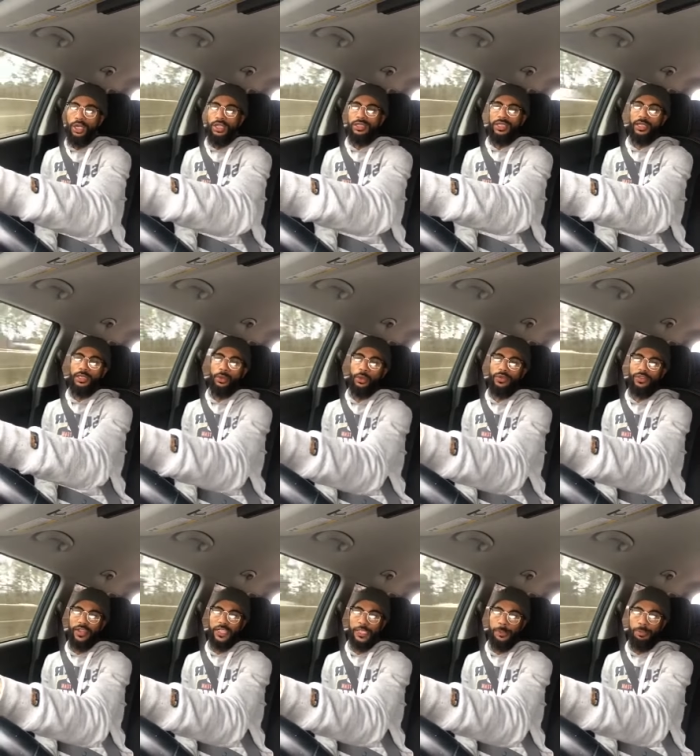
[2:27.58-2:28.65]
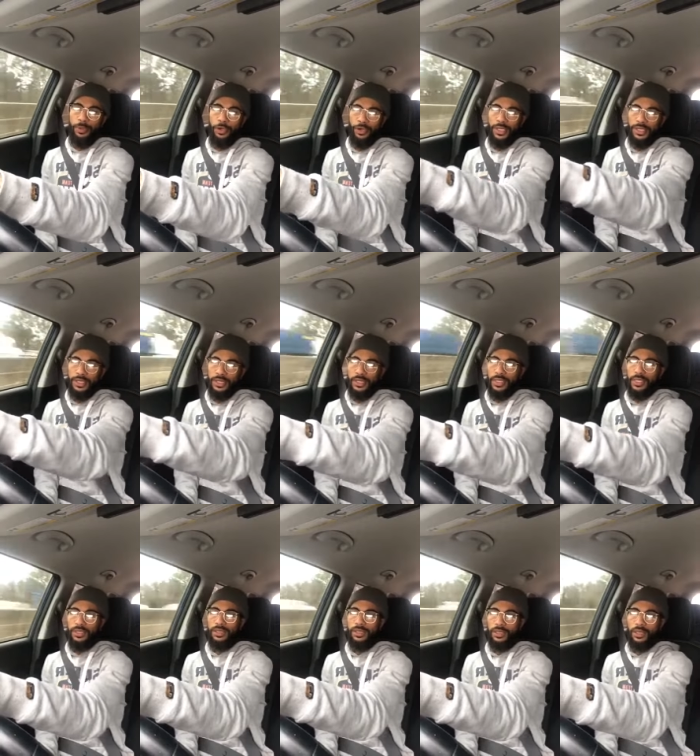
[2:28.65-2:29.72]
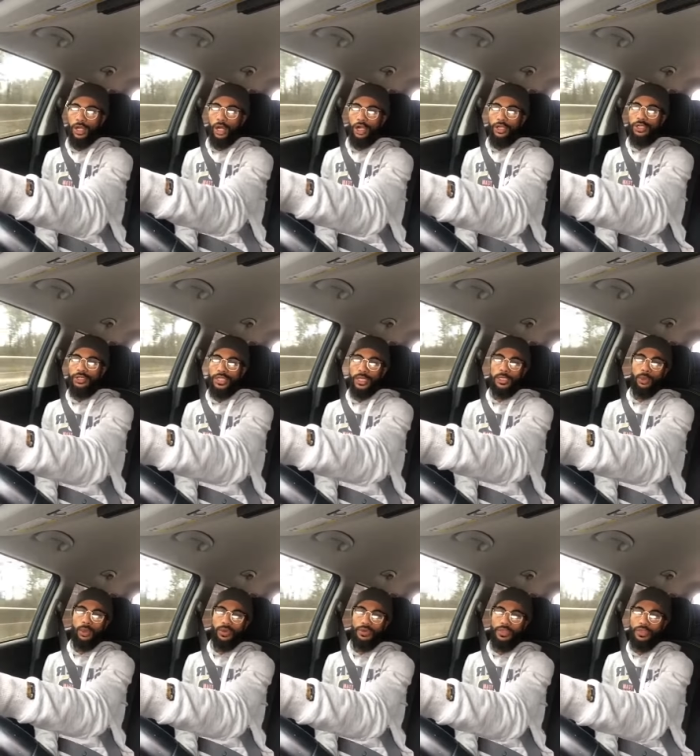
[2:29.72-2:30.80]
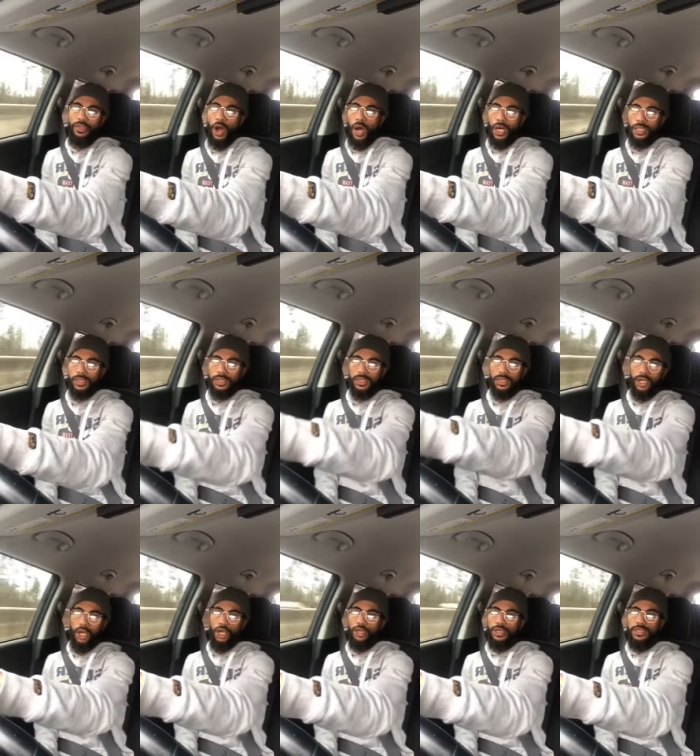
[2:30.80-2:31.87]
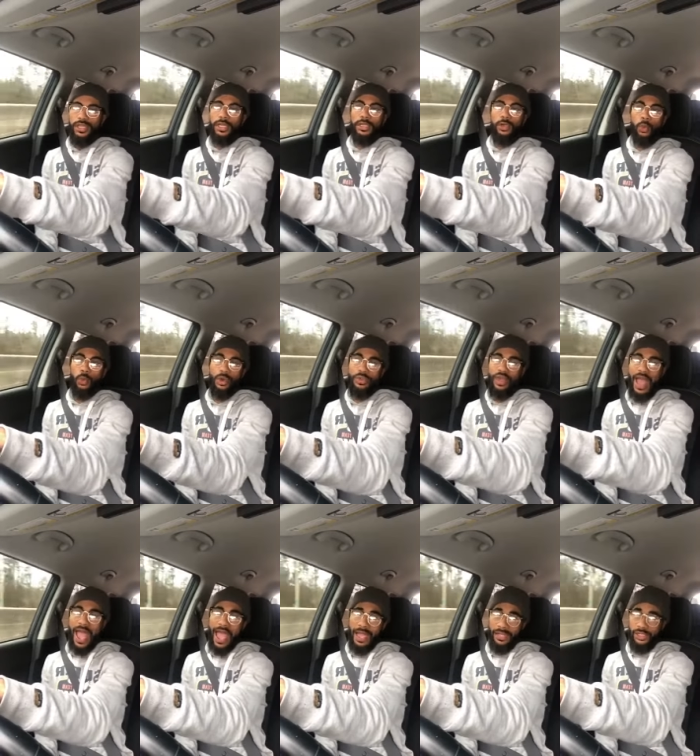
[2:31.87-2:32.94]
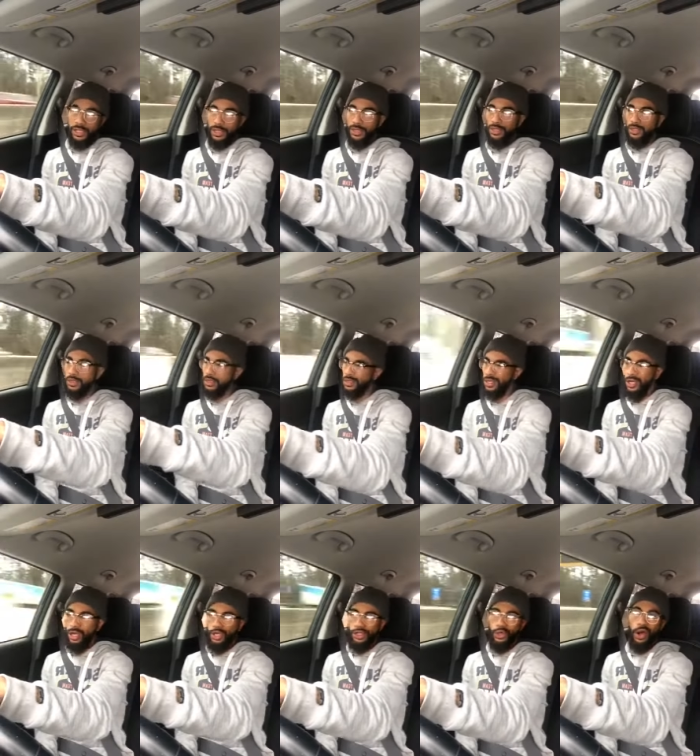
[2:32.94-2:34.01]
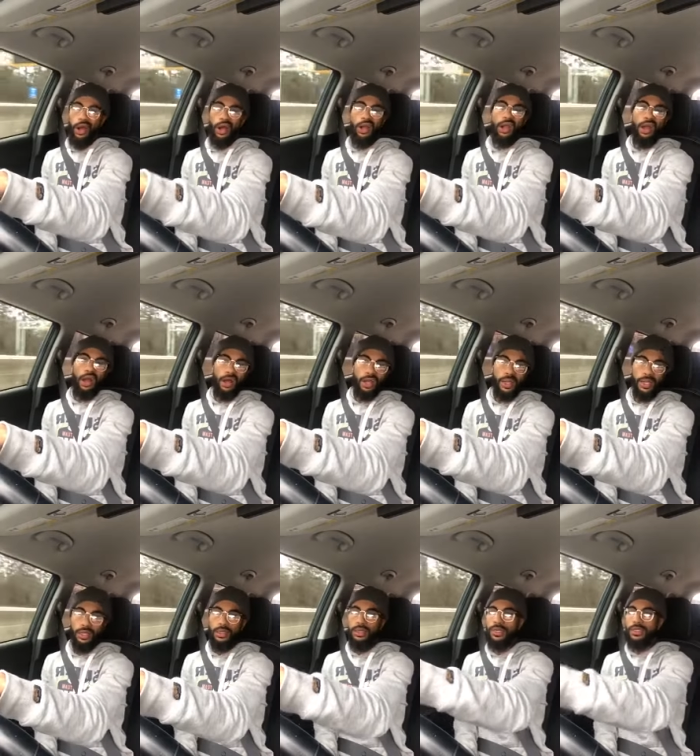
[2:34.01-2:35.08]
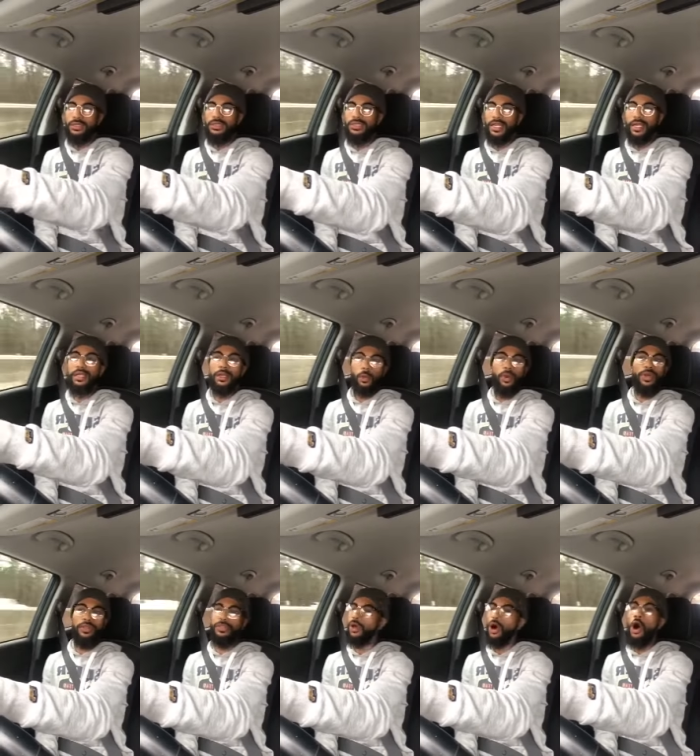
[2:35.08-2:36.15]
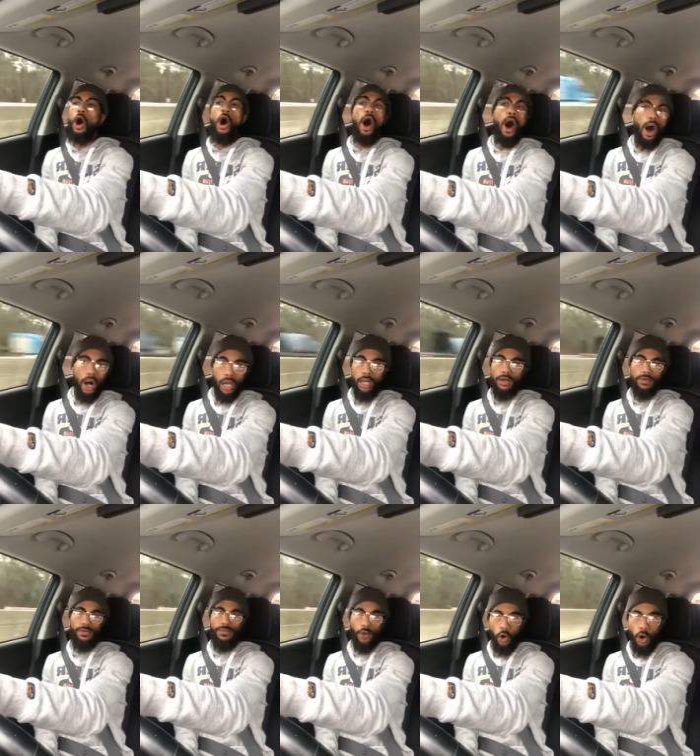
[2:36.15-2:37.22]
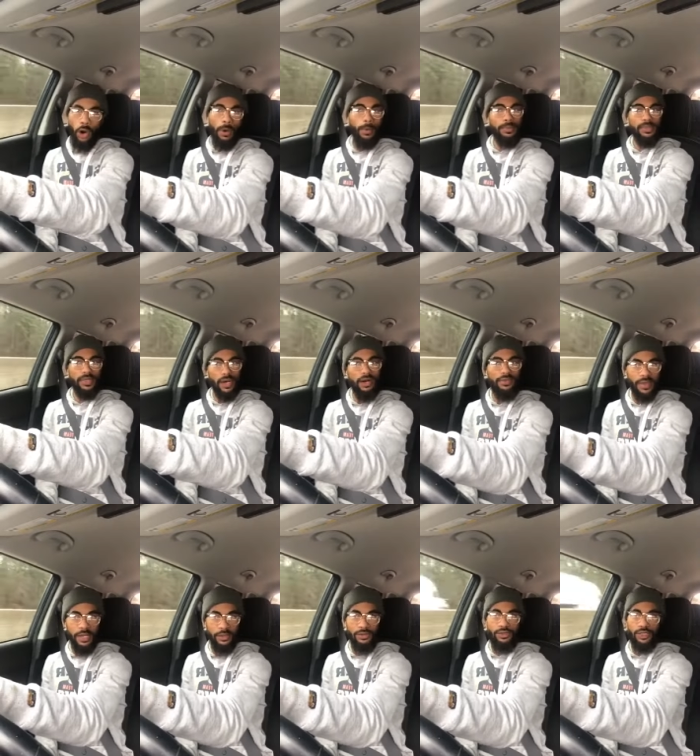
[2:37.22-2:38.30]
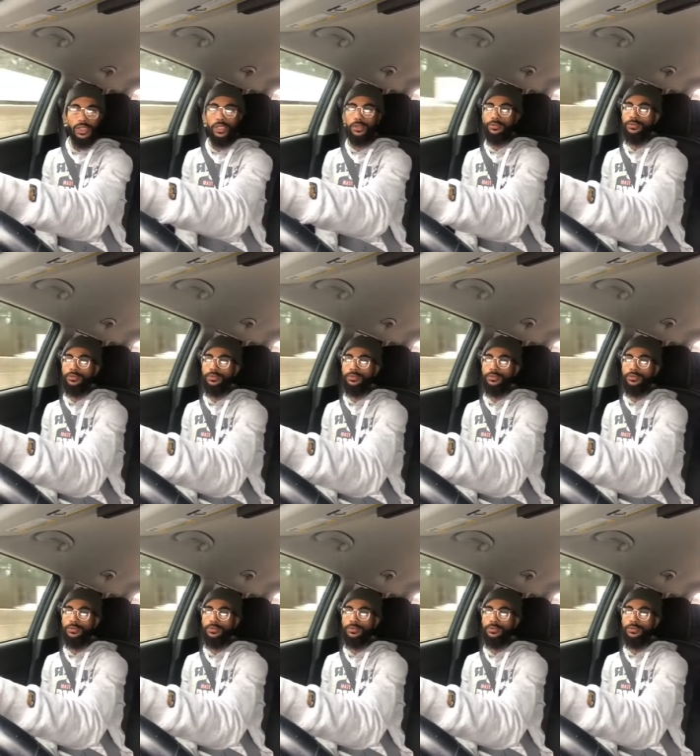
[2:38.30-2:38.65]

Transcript: you're dealing with experiences, you're dealing with thoughts, you're dealing with actions. You are literally dealing with all forms of energy,